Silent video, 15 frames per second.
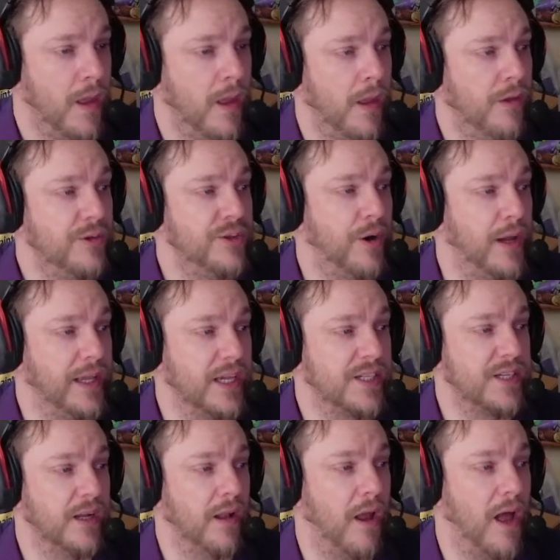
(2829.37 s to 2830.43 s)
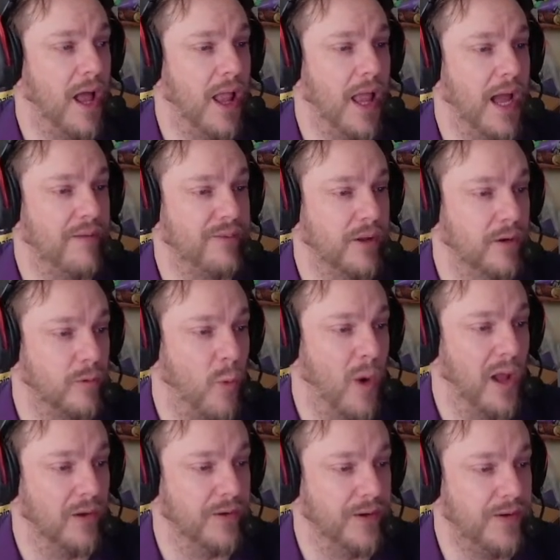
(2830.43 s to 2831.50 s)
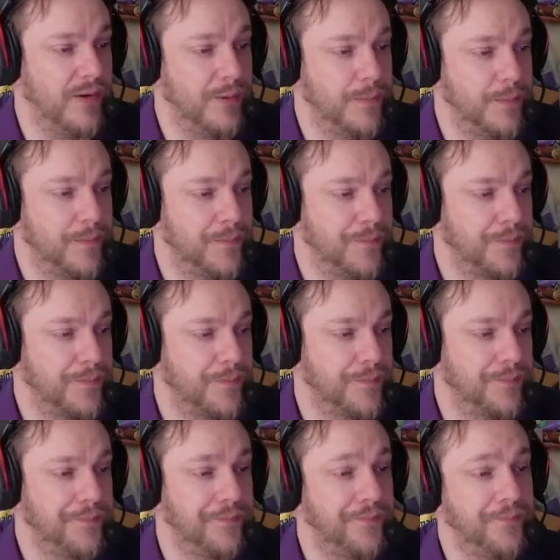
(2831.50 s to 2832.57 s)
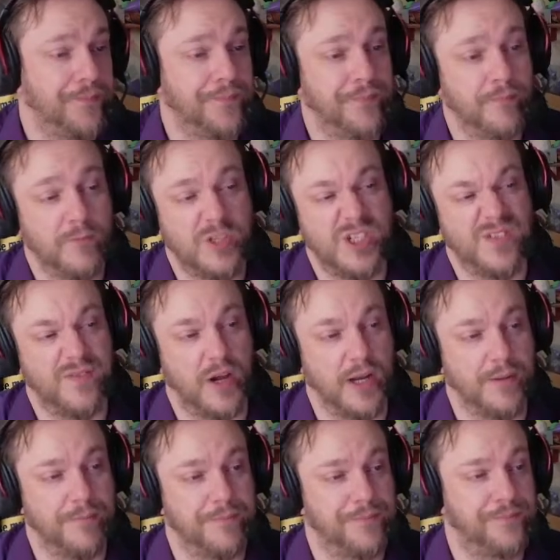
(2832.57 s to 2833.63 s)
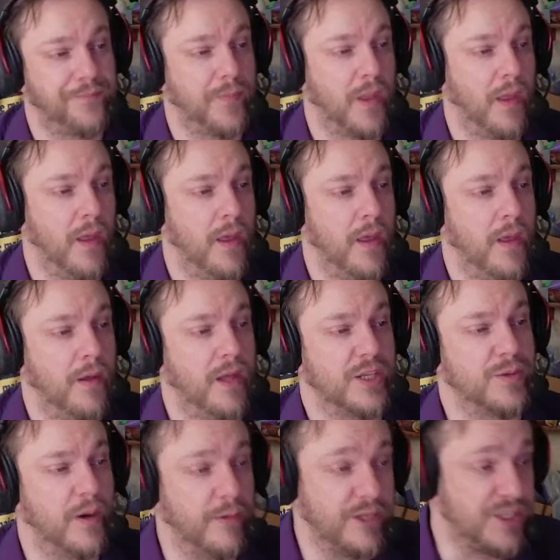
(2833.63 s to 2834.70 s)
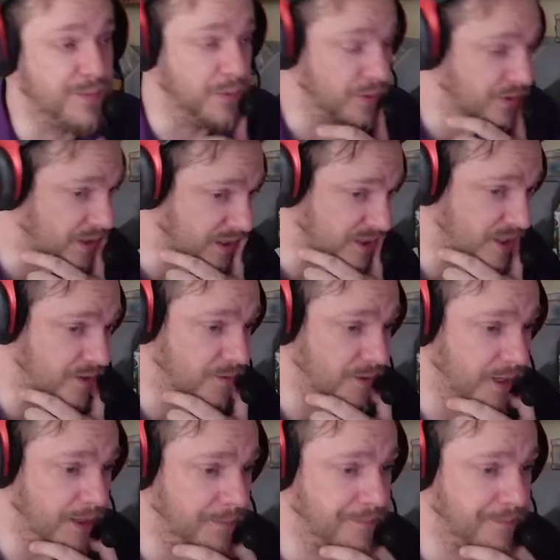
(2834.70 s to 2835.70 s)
So I guess it'll all have to look welded, which is fine. That's why we smooth things out, right?